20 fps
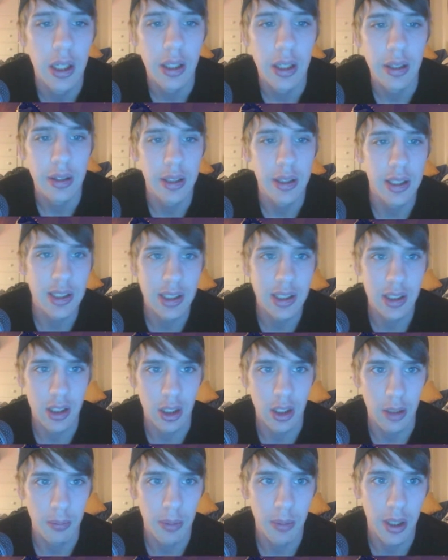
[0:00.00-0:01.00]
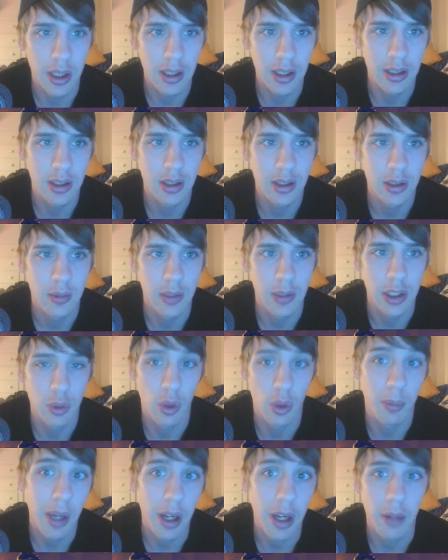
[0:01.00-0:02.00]
This is good because it's
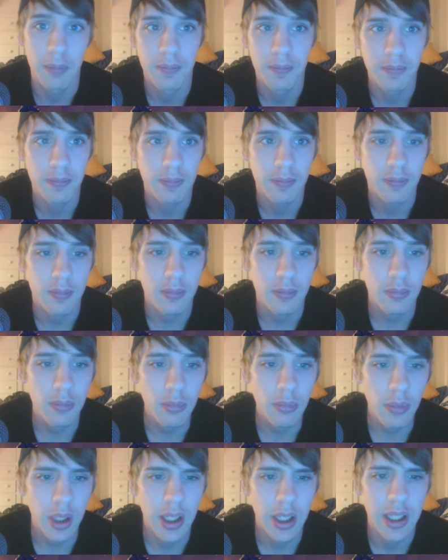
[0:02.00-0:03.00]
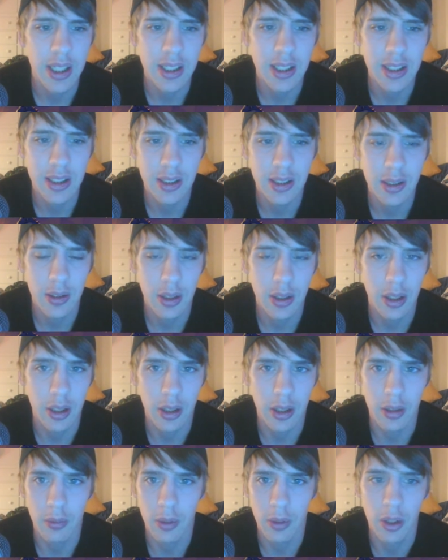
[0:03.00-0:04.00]
1 mana. It's
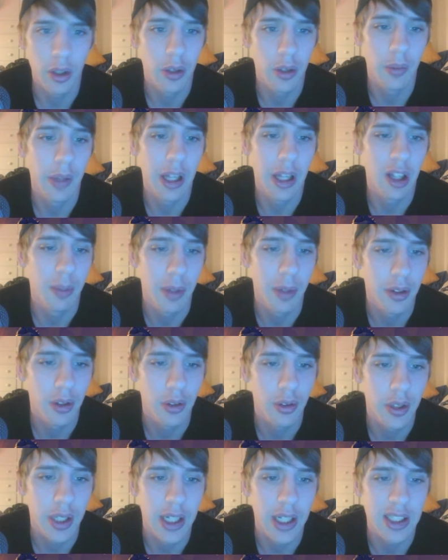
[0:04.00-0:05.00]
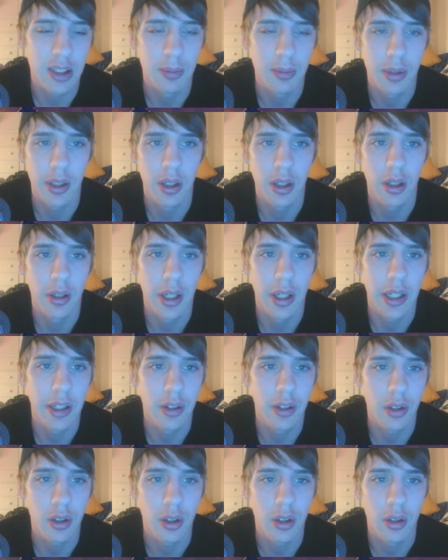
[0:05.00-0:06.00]
a good elemental you guys can play on any
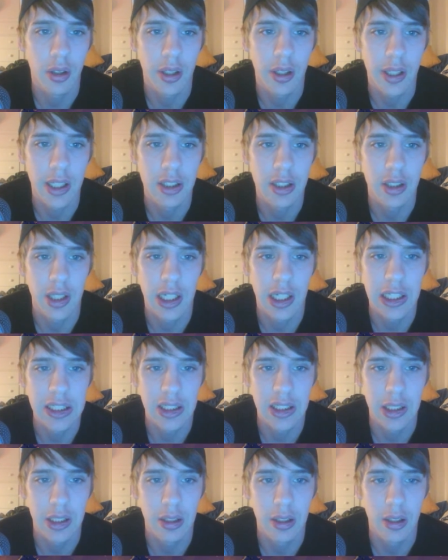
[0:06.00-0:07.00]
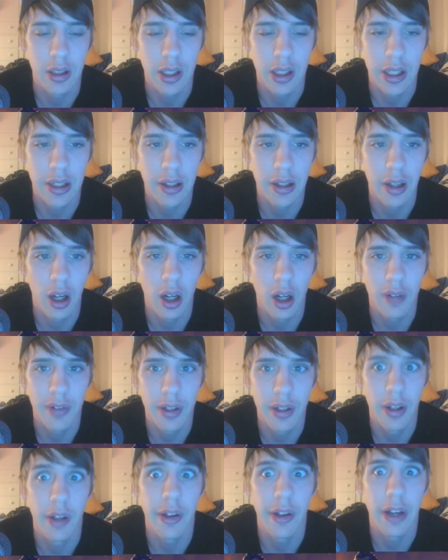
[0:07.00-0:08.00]
turn in case you guys need to get off
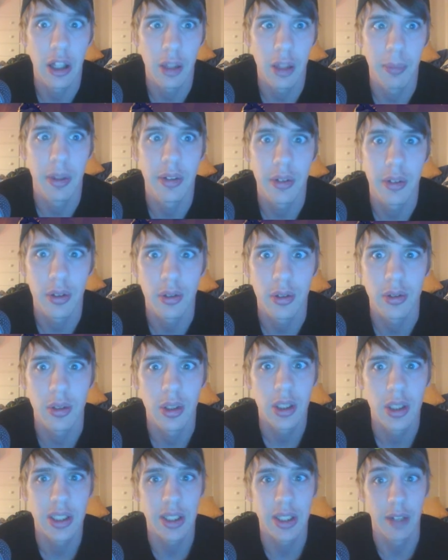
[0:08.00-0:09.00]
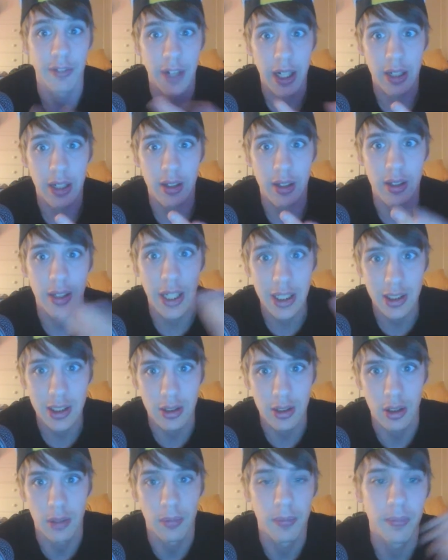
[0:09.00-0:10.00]
another elemental effect next
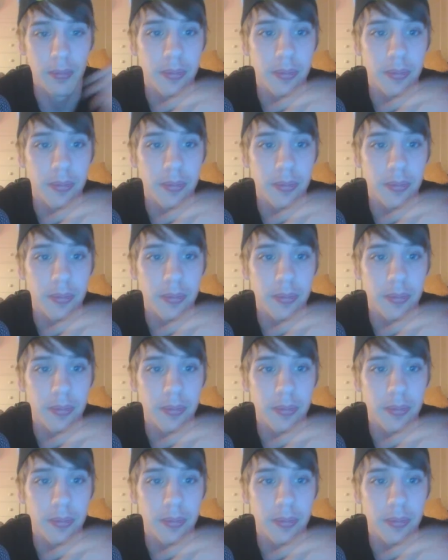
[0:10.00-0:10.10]
turn.